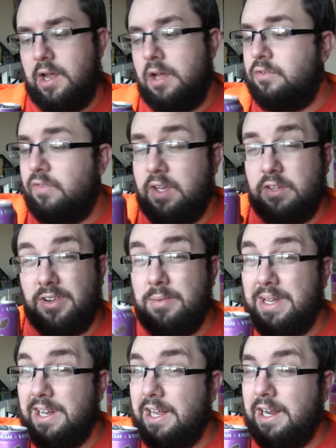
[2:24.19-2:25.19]
I think it's going
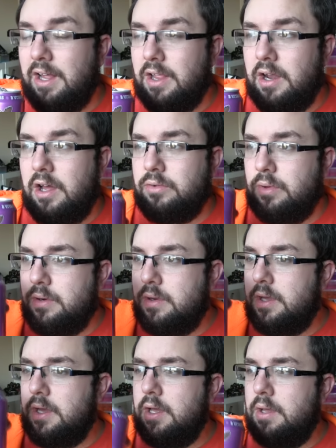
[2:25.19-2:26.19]
to be clear like the last one.
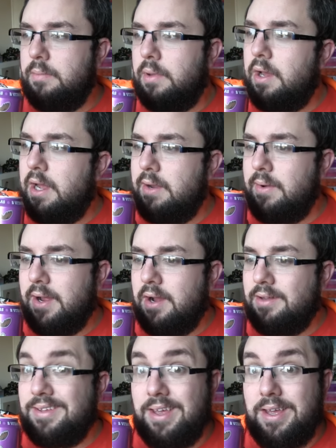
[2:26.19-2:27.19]
But anyway,
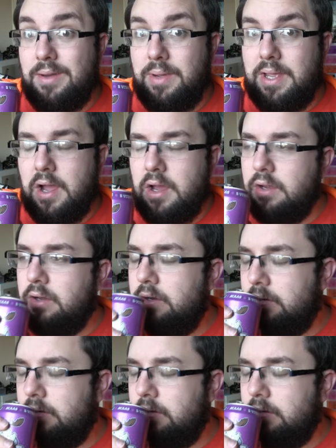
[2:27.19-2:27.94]
guys, here we go.